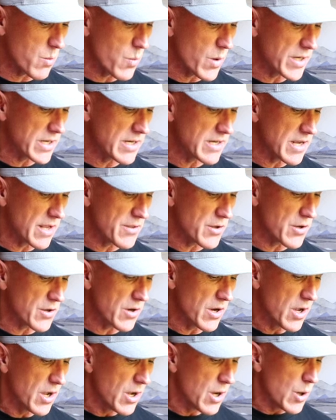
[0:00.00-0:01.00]
one
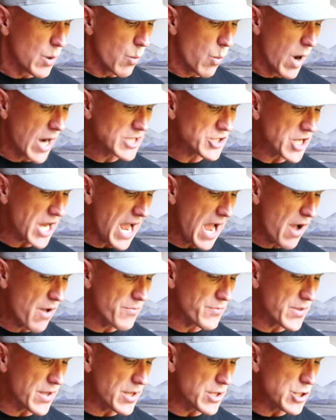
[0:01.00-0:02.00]
another, watch
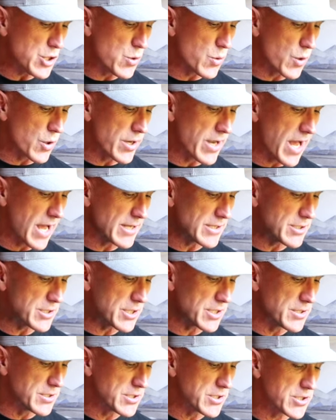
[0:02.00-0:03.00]
out that you are not
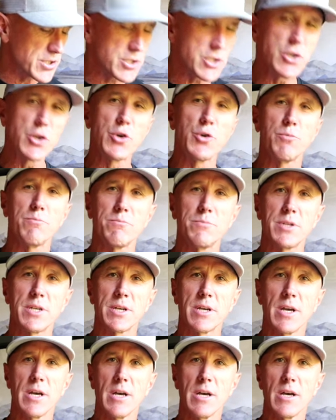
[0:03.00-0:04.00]

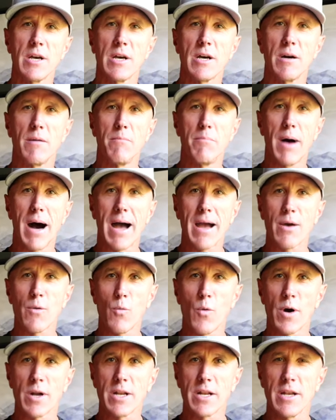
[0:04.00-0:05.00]
consumed by
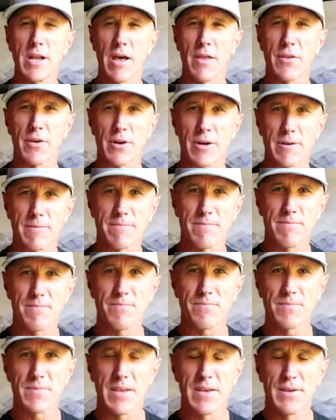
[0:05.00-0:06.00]
one another."
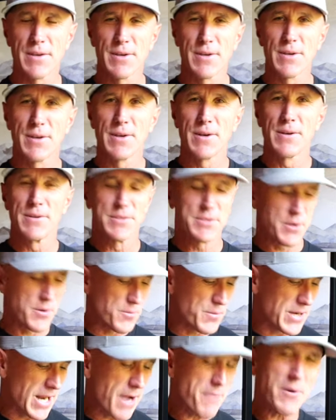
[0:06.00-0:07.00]
So
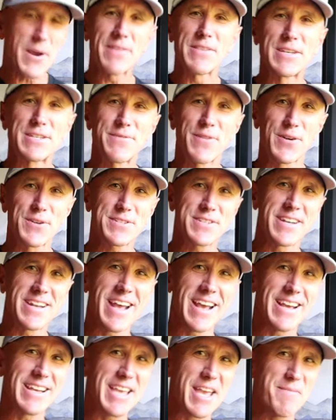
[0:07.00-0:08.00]
when I read this verse
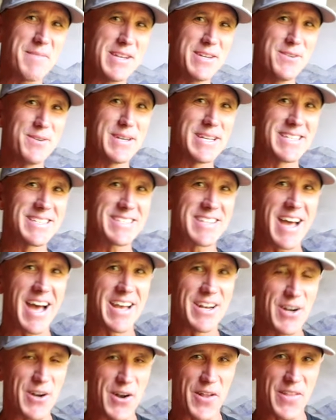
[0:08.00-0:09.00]
today, it gave me new
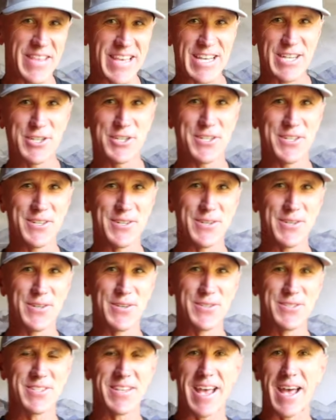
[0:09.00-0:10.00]
insight on all the
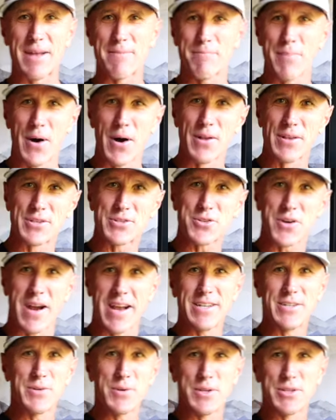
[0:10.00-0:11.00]
issues that Paul is
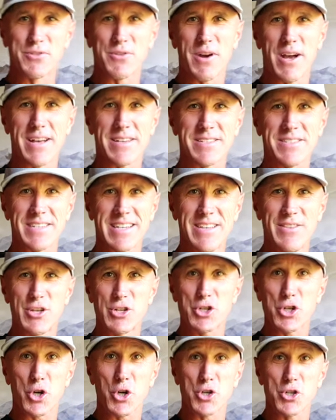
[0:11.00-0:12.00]
trying to address in the
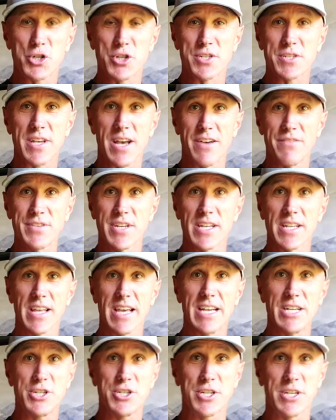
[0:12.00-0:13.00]
churches of
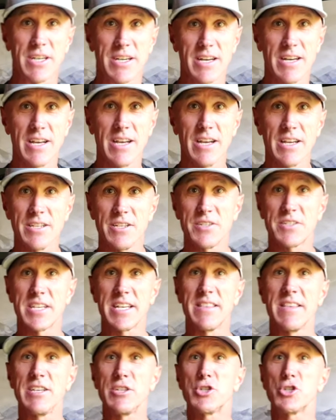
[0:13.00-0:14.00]
Galatia. You
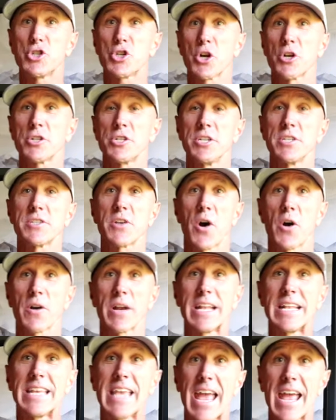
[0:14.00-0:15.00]
see, these churches are
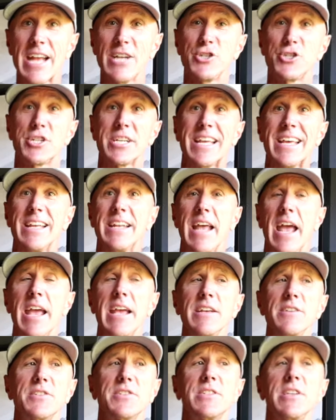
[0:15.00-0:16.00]
engaged in
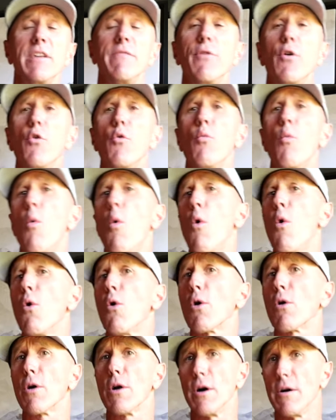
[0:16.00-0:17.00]
a civil
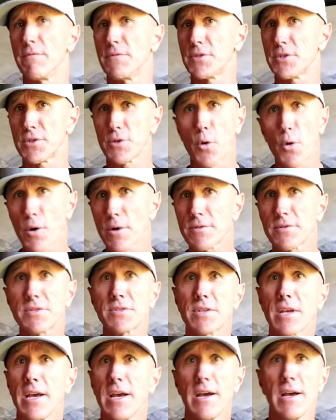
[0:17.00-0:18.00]
war of
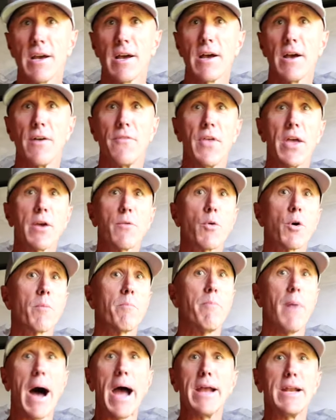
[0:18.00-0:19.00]
sorts. They were
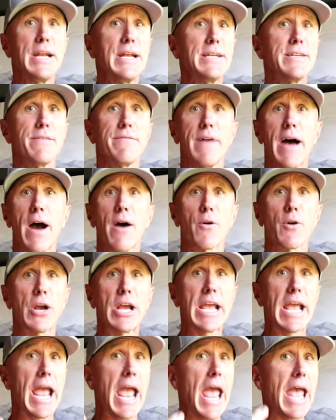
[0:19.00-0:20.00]
biting,
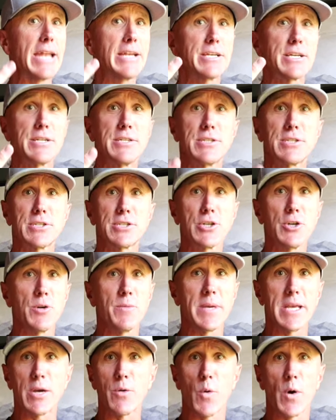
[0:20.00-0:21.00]
devouring, and
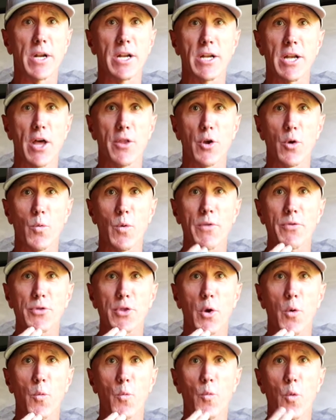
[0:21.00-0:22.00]
consuming one another with
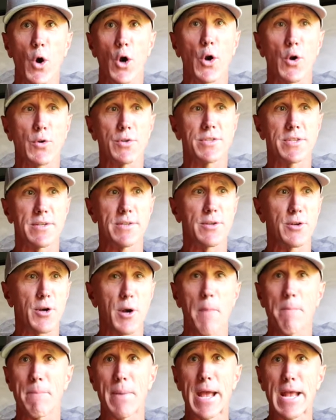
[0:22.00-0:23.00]
their words and their
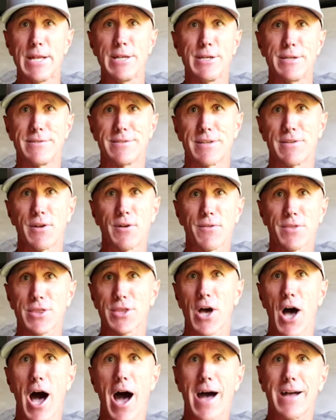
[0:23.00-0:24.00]
opinions and their
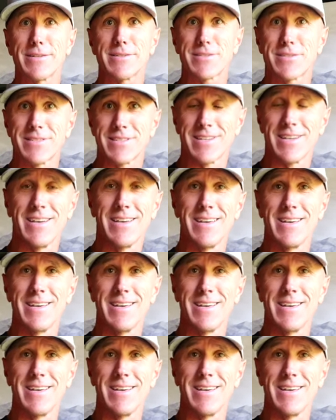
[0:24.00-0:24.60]
thoughts.